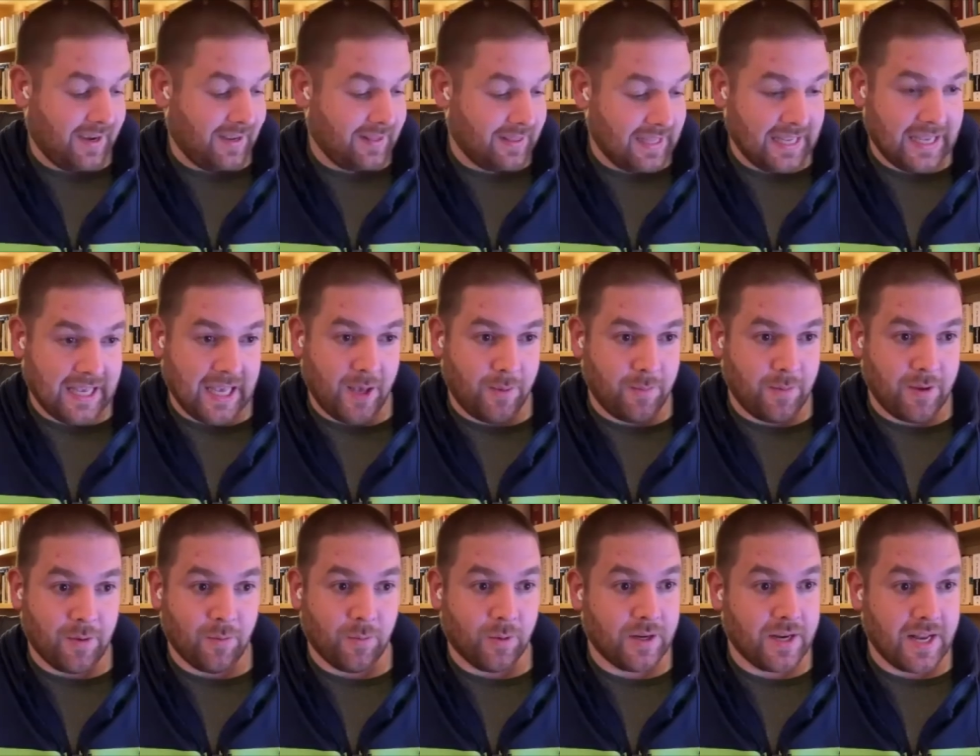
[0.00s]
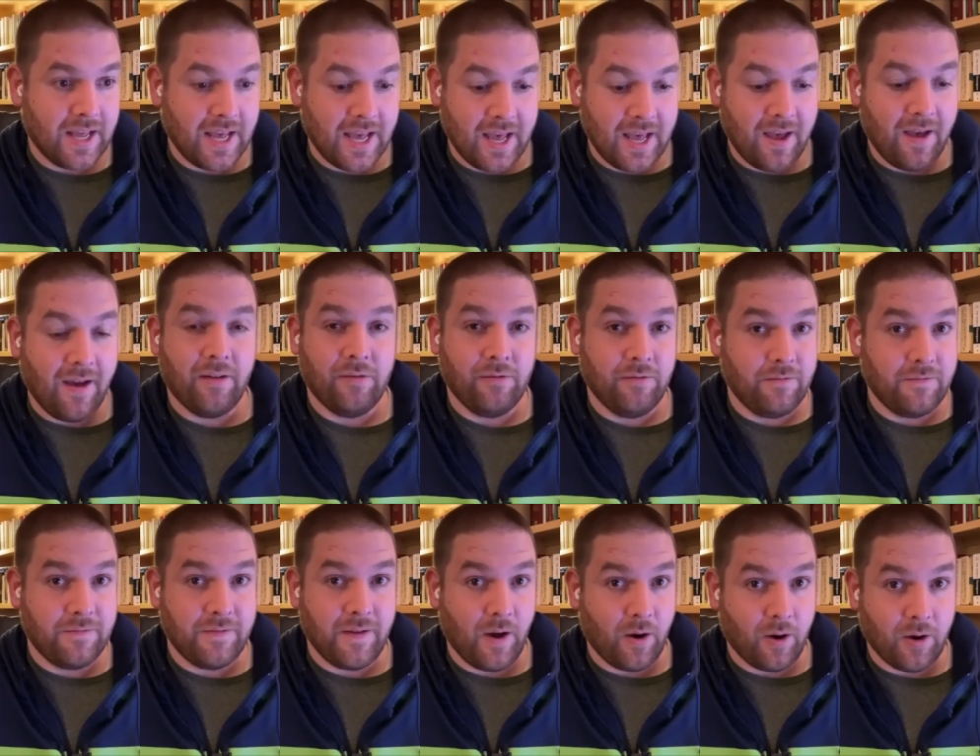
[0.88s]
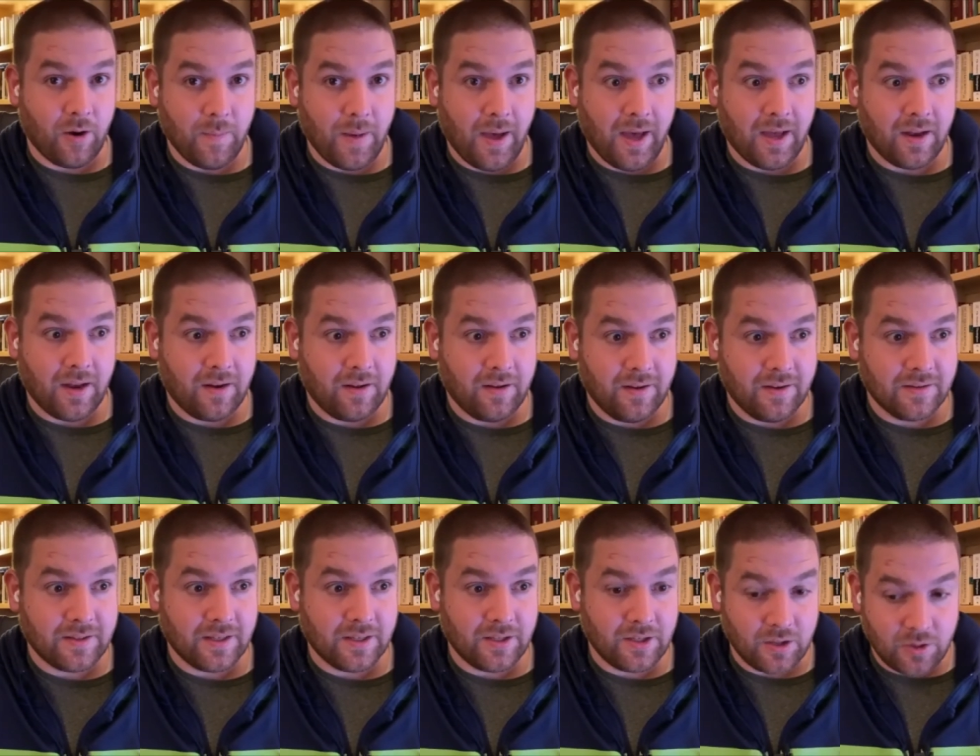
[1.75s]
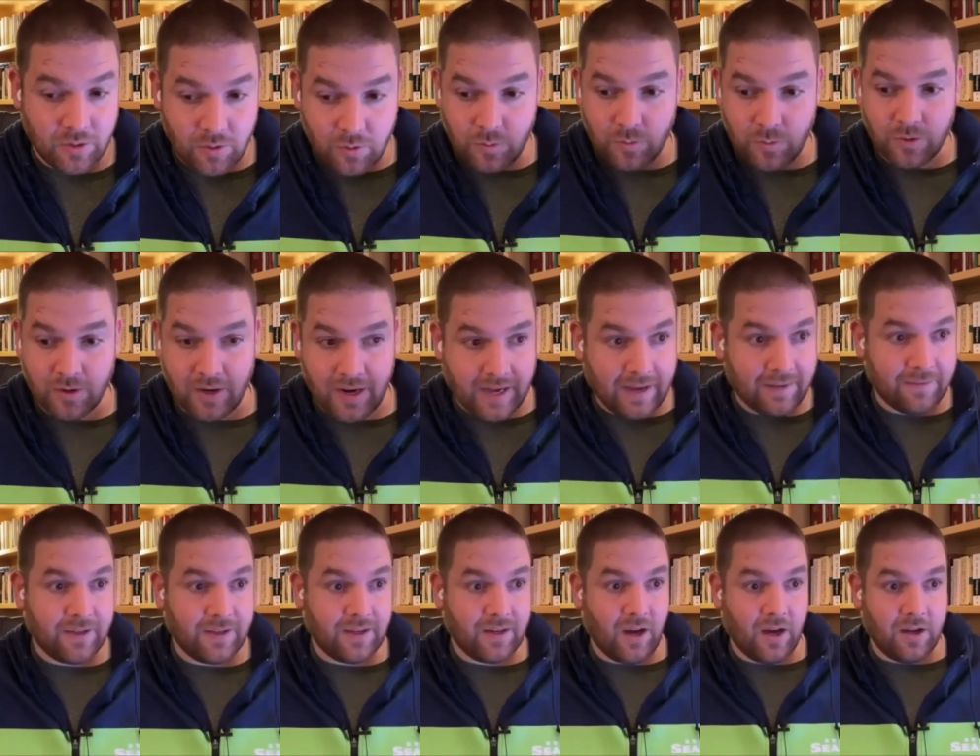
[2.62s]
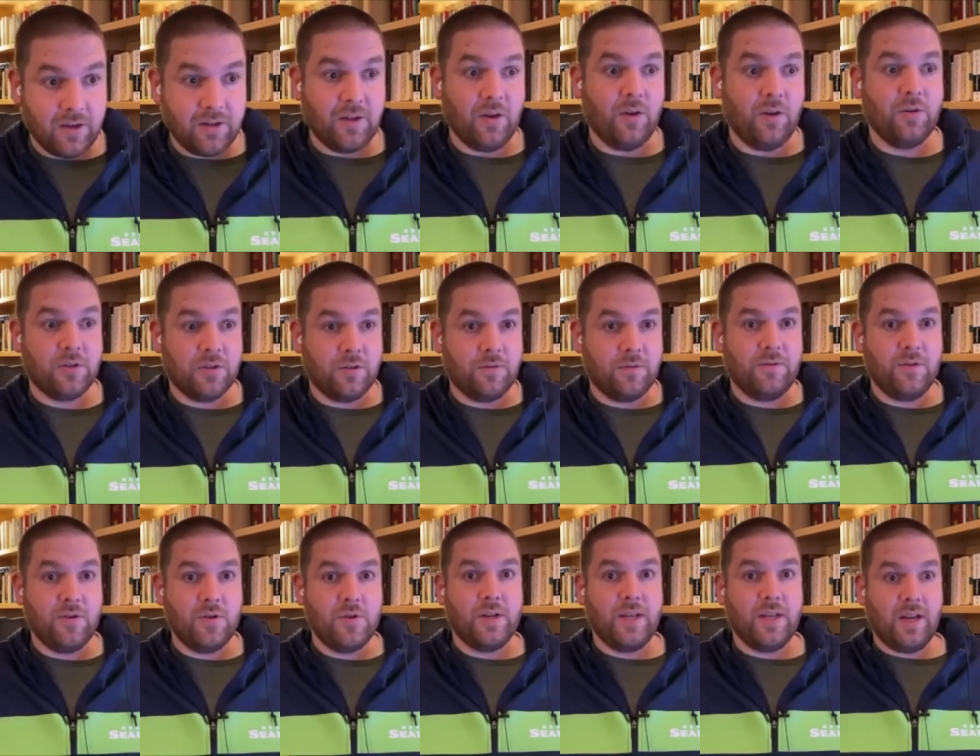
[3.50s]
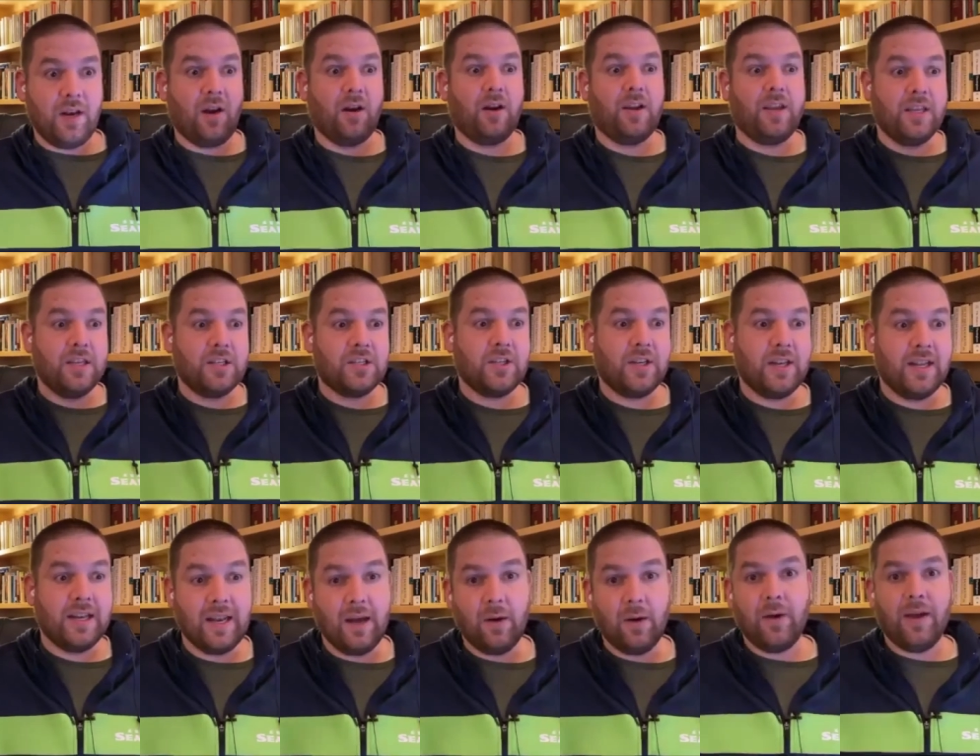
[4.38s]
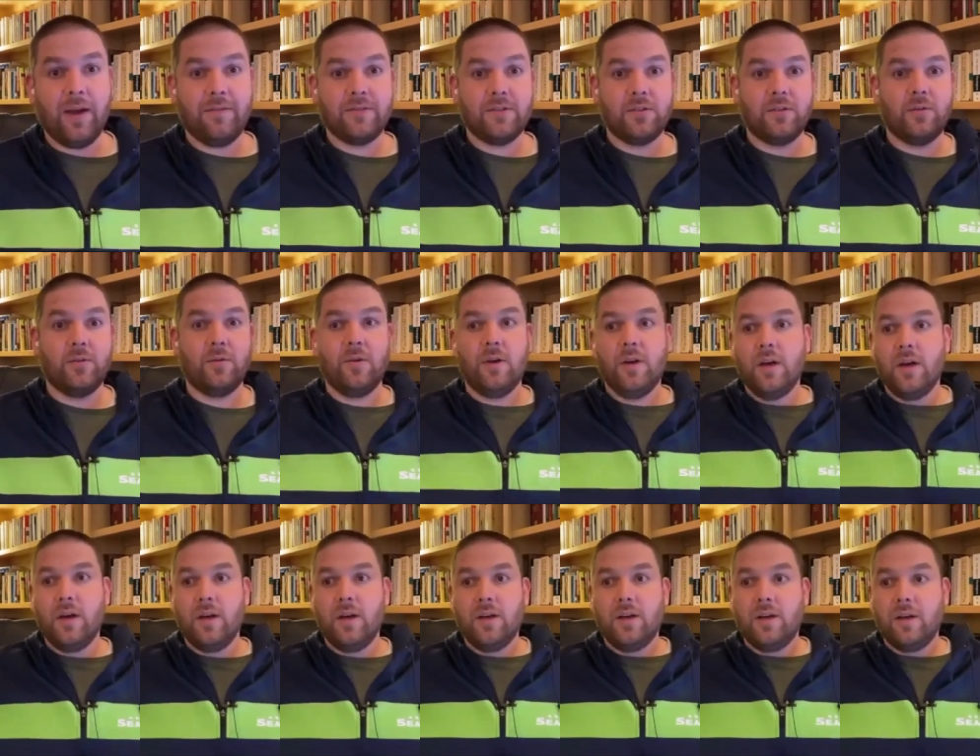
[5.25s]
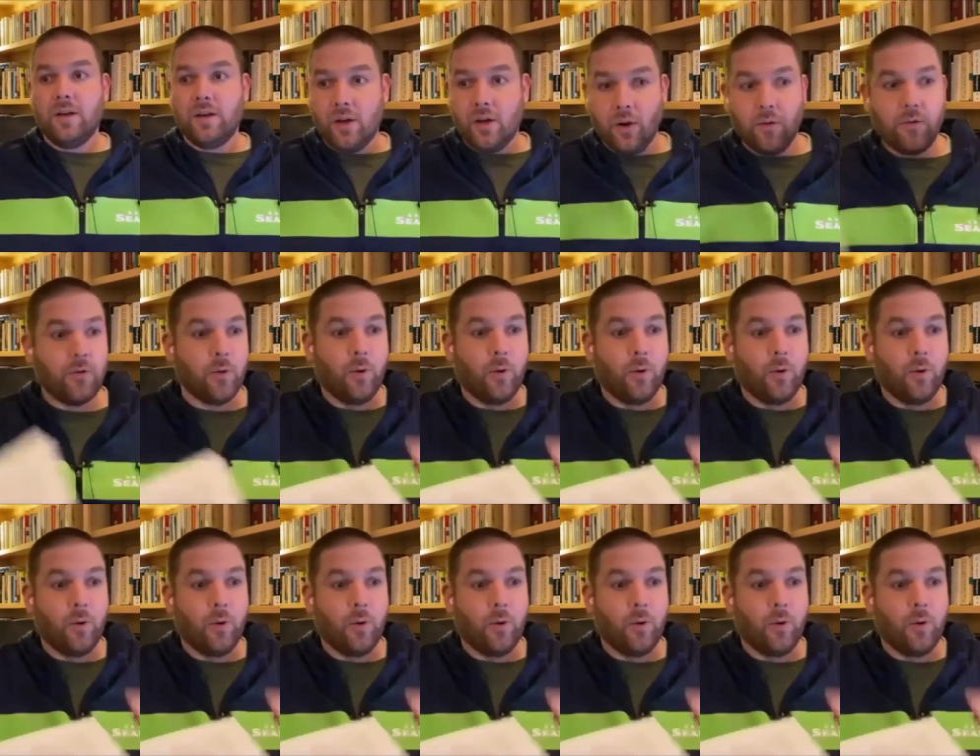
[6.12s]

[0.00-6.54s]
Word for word: and they came in one day very mad and said, You were having unkosher food in our kitchen, and now we have to go